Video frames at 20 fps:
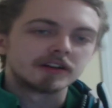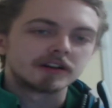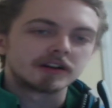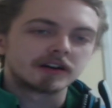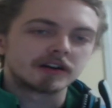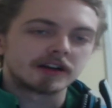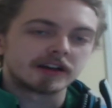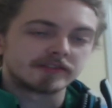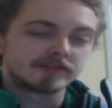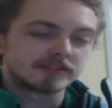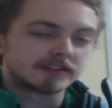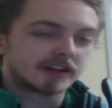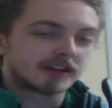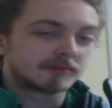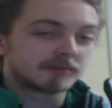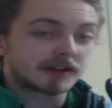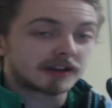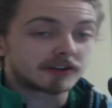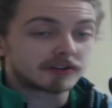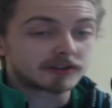Uh, I haven't dyed
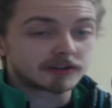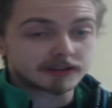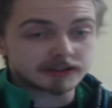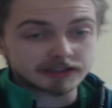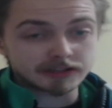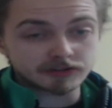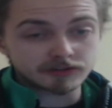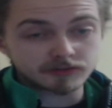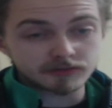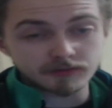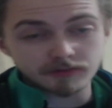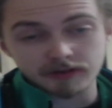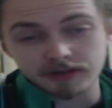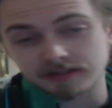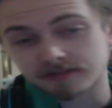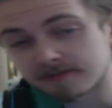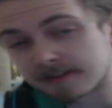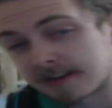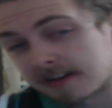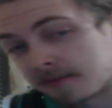my hair, done anything too
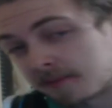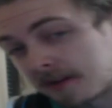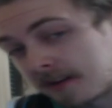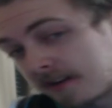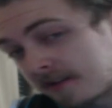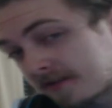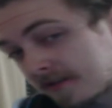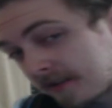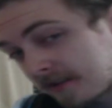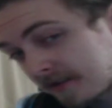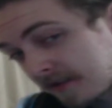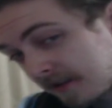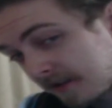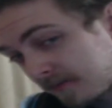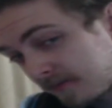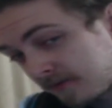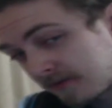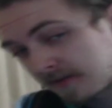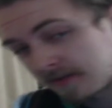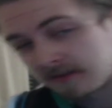crazy right now. My hair is actually getting
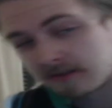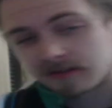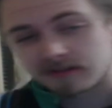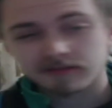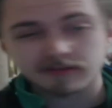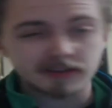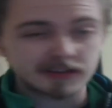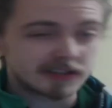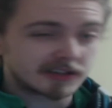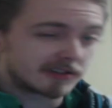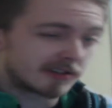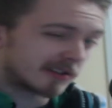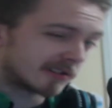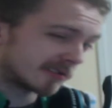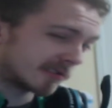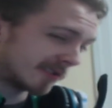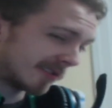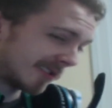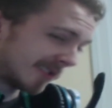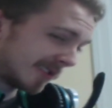pretty long right now. You guys
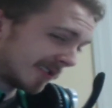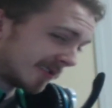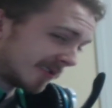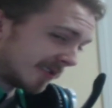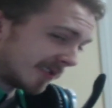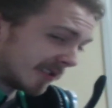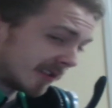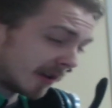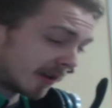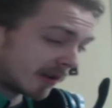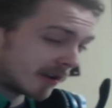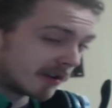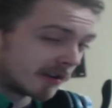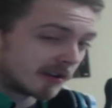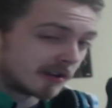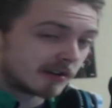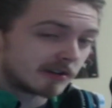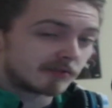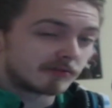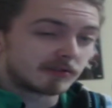can kind of see that.
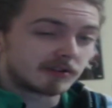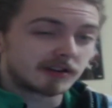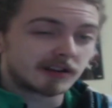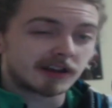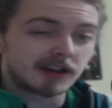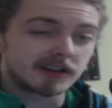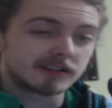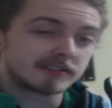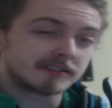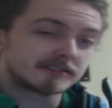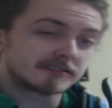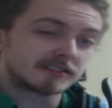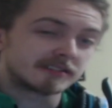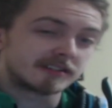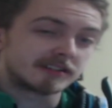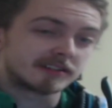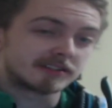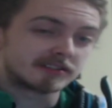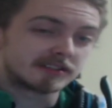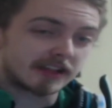Well, not only is going to
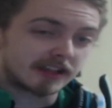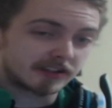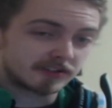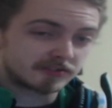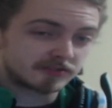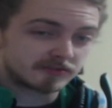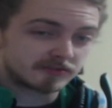get that